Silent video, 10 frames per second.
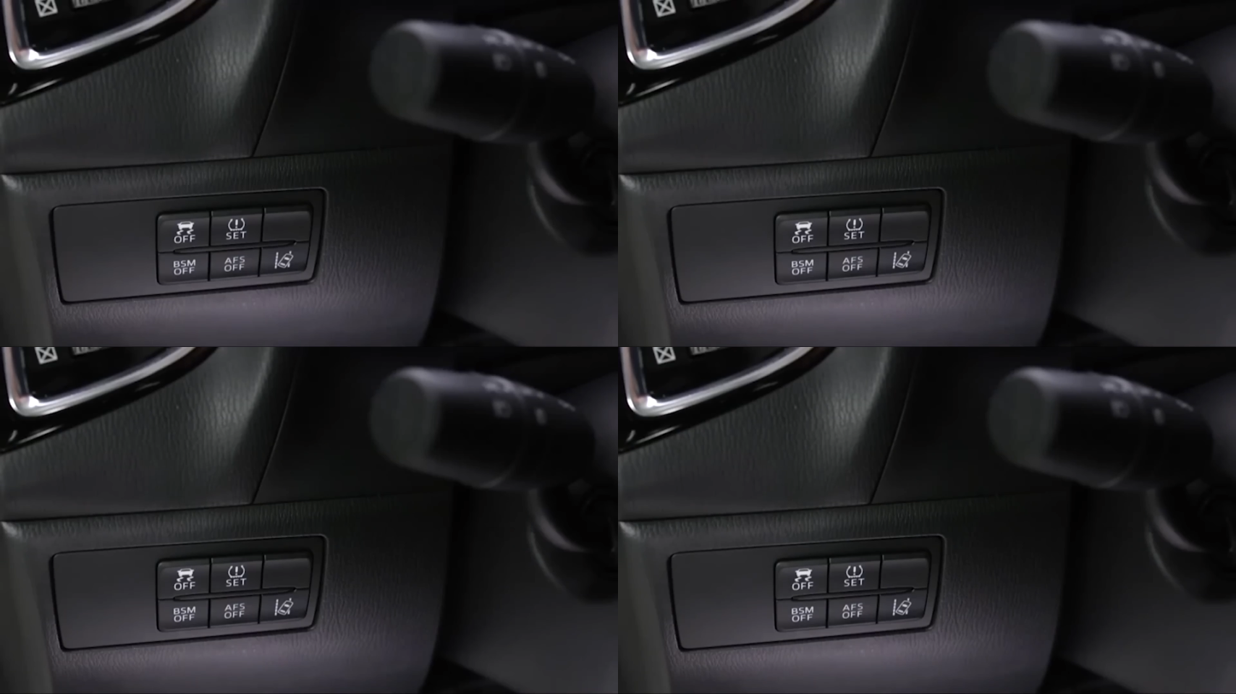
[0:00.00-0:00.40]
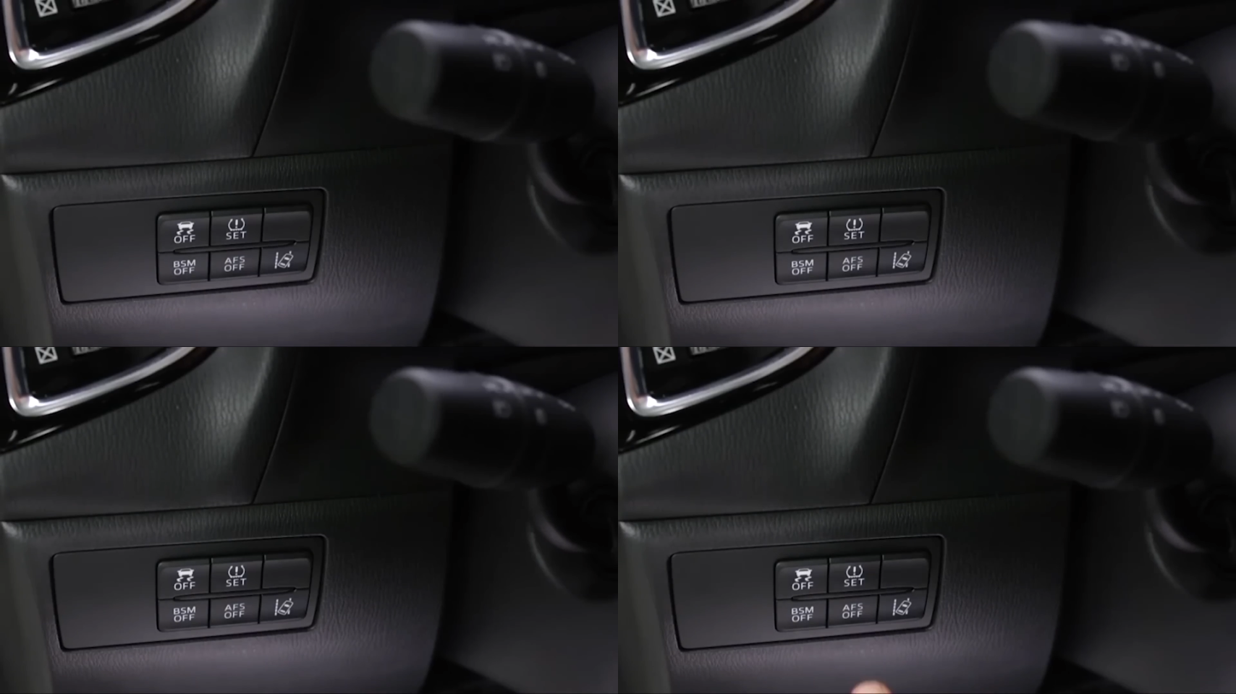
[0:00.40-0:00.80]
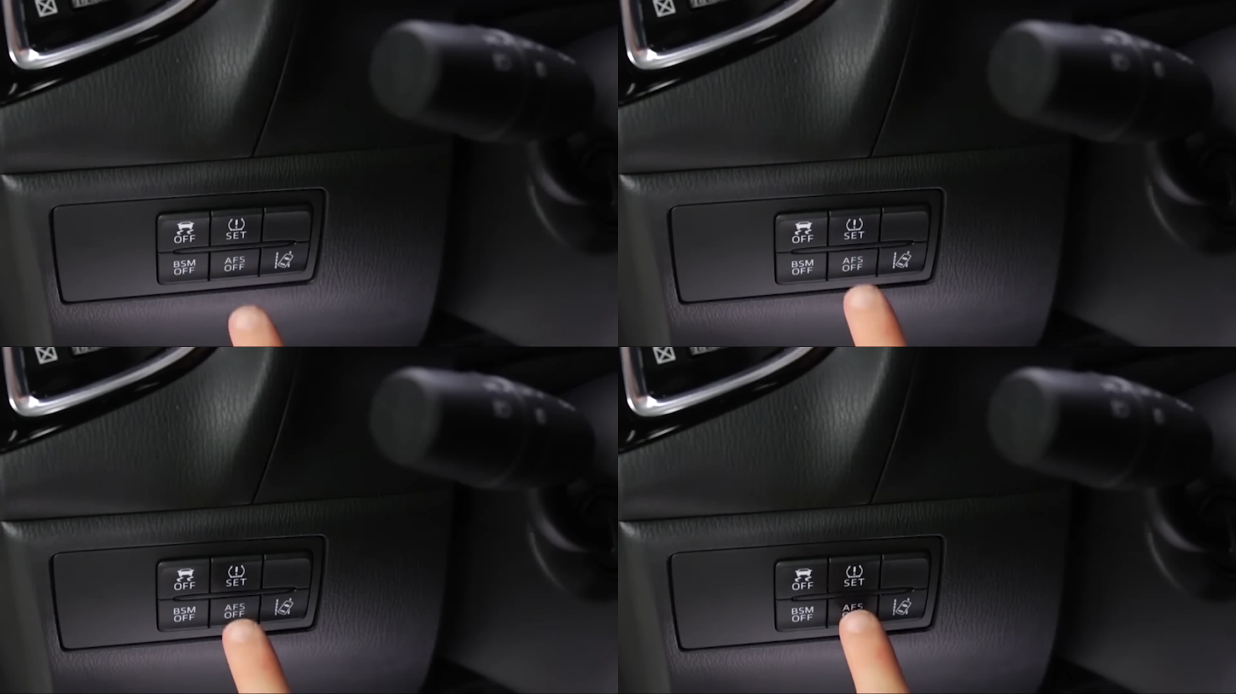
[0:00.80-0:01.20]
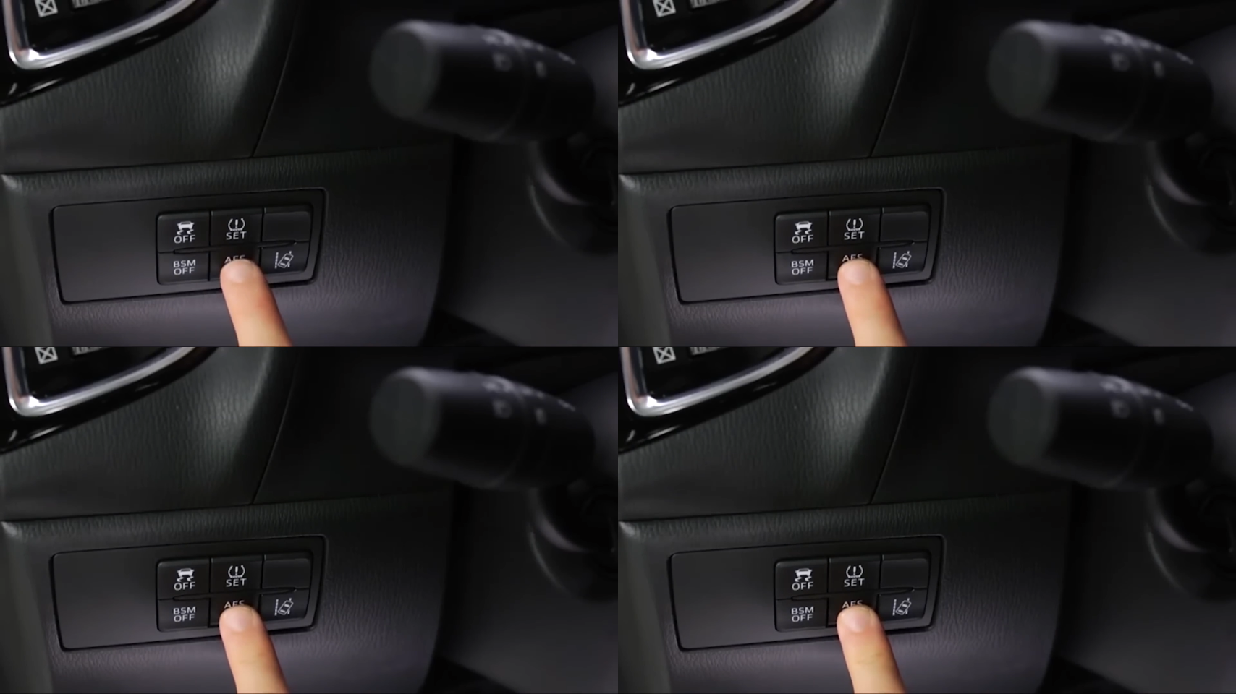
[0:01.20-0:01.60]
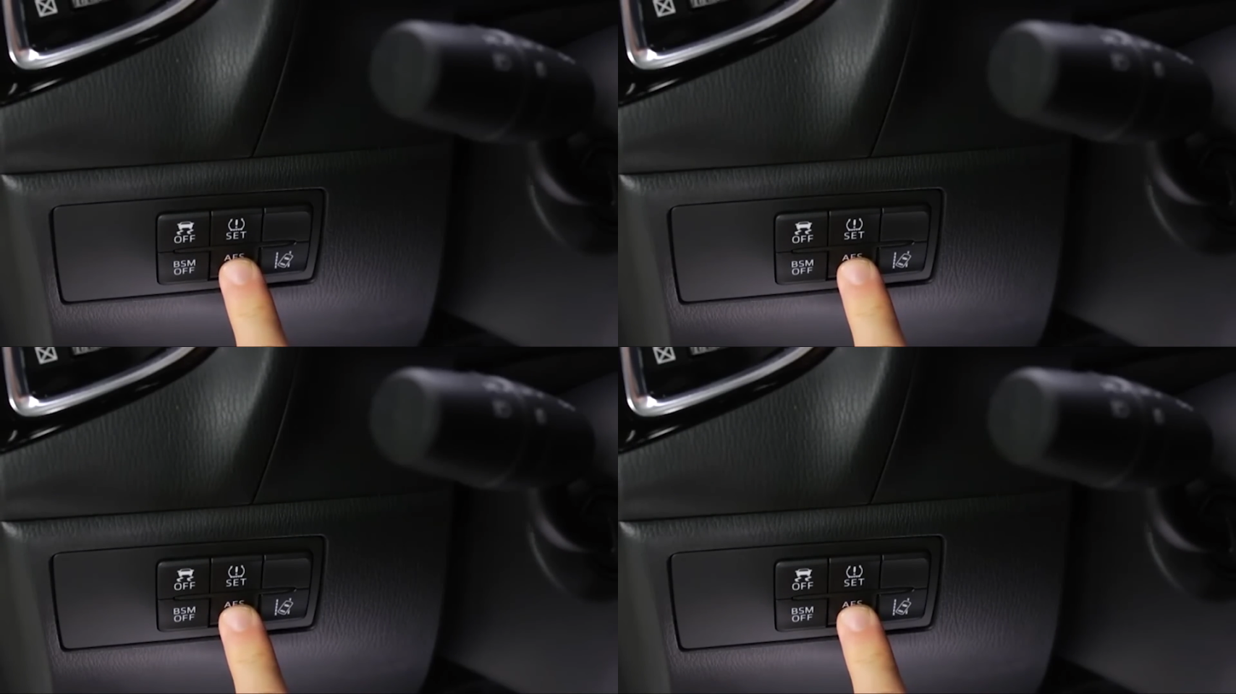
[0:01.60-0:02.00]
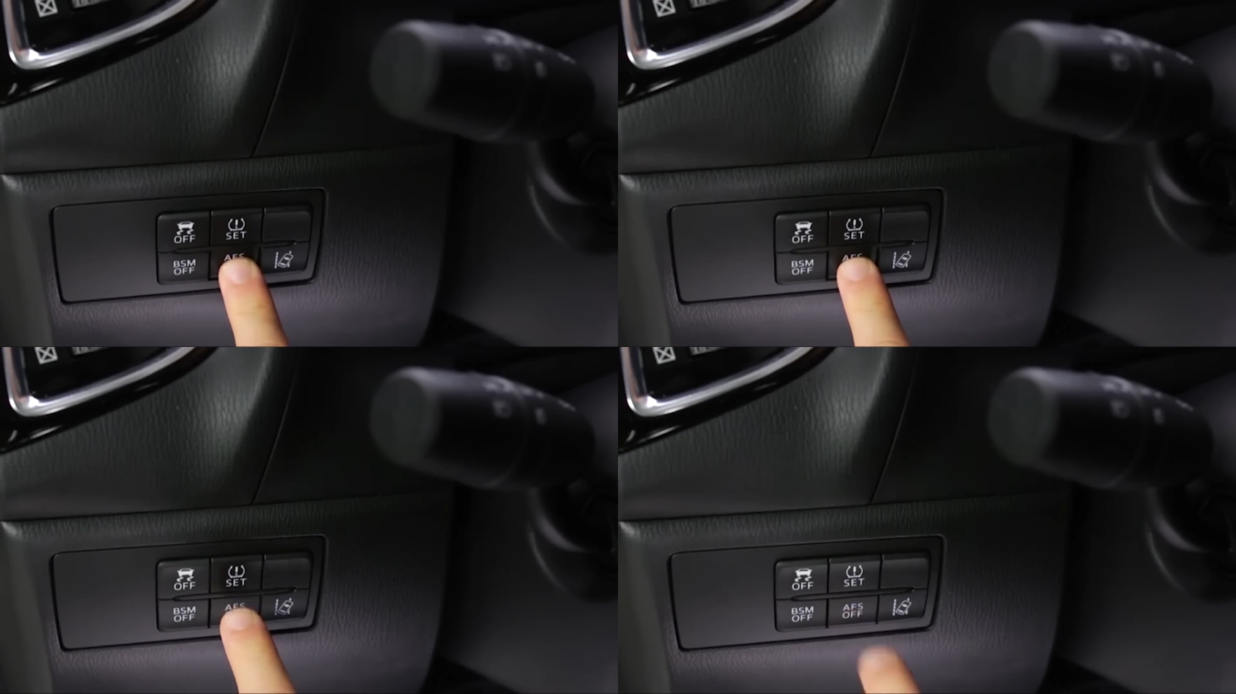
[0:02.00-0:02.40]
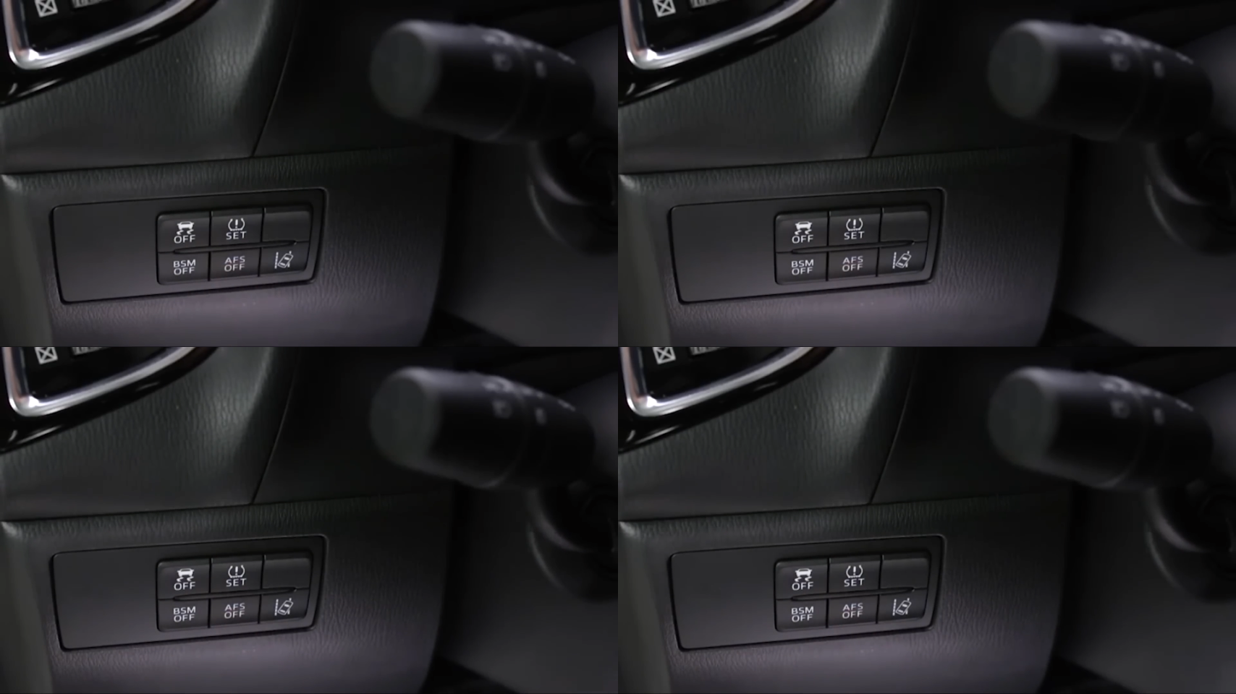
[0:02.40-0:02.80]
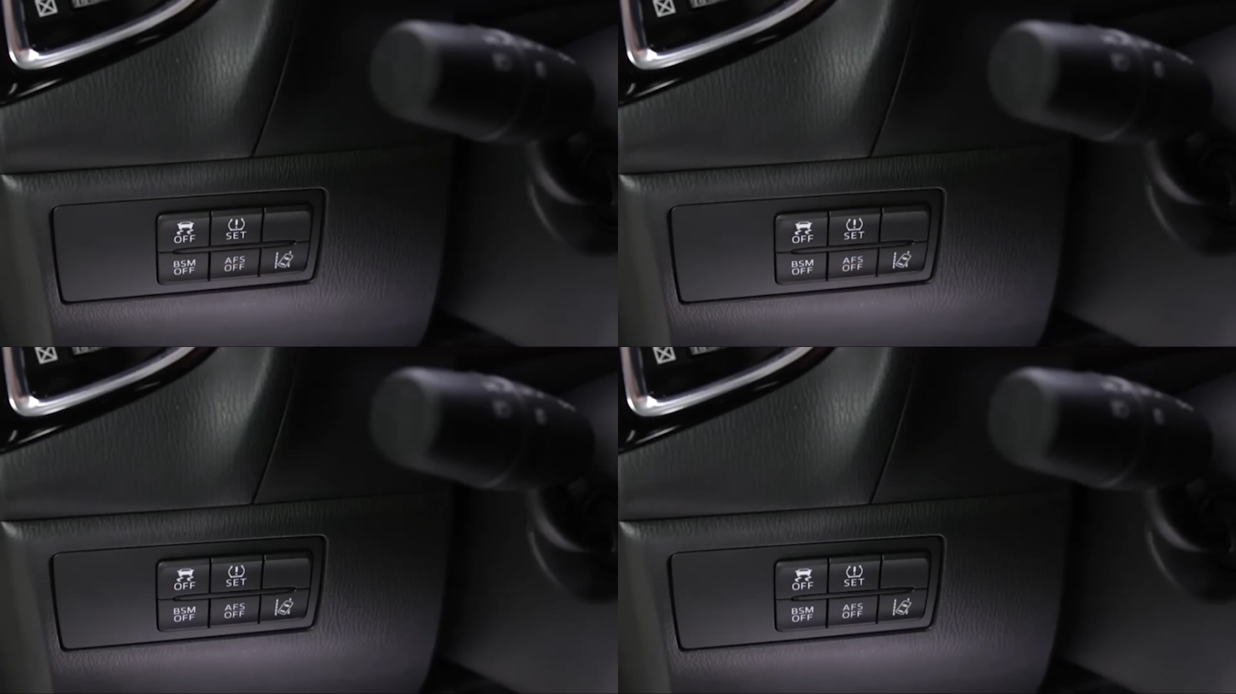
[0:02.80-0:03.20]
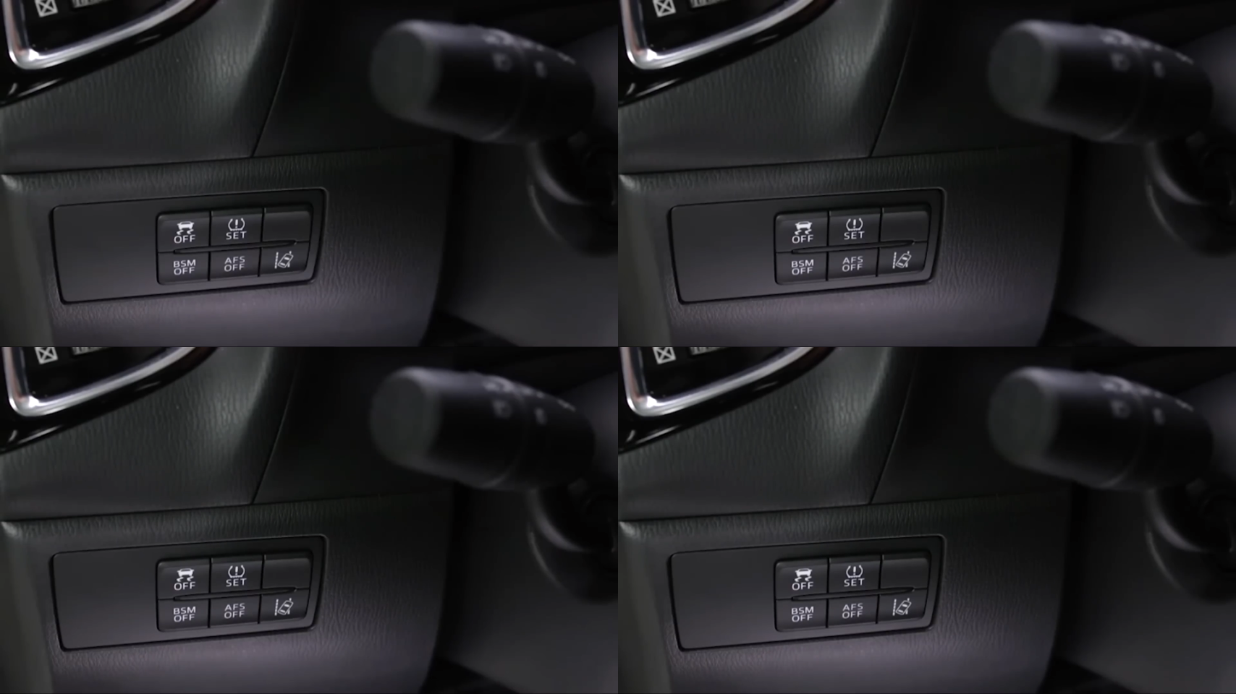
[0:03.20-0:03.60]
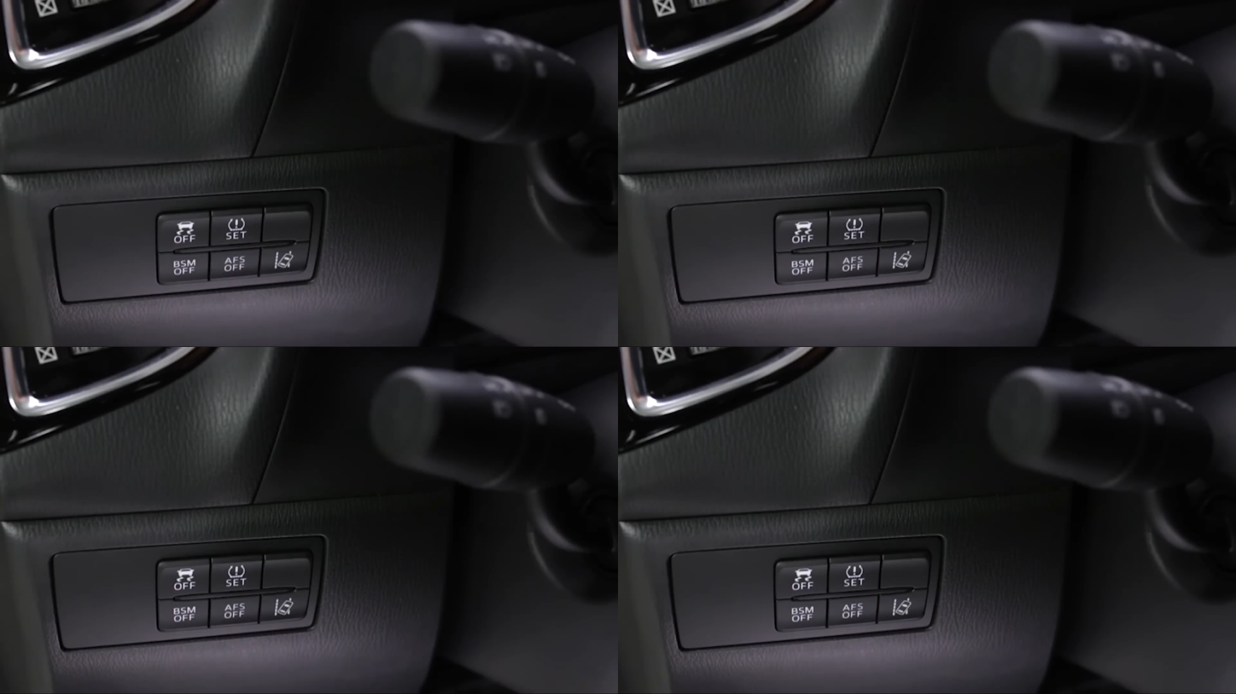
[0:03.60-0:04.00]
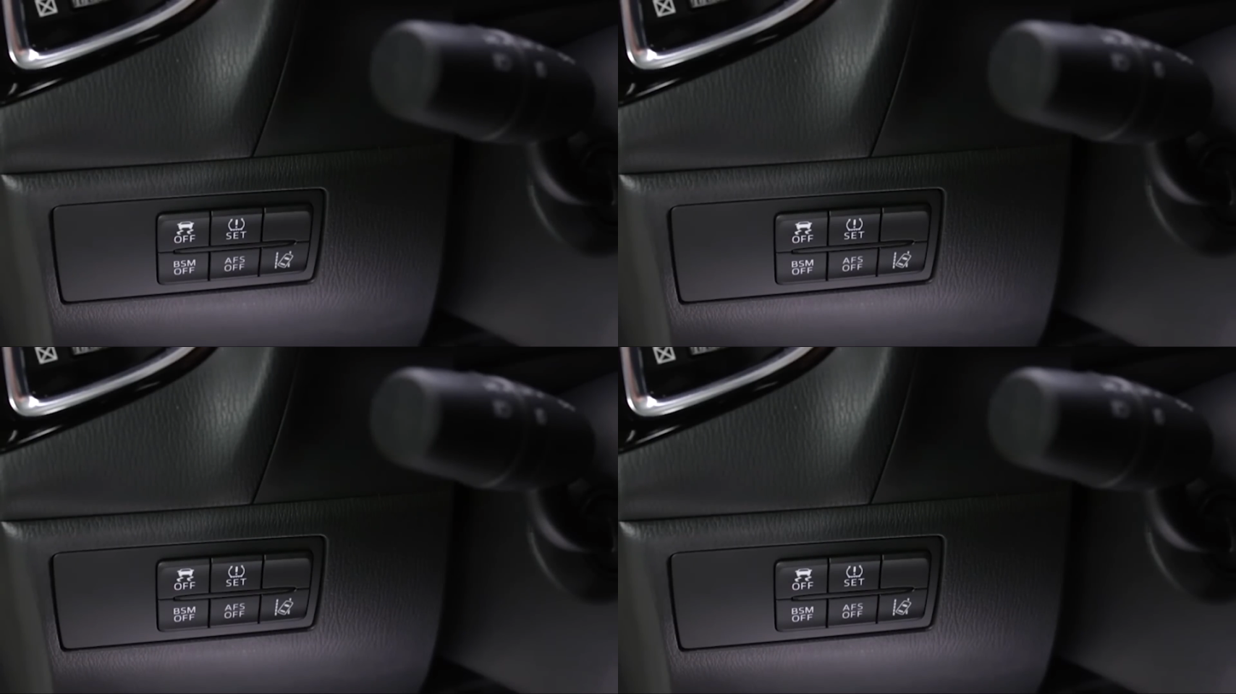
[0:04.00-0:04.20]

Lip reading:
(no speaker visible)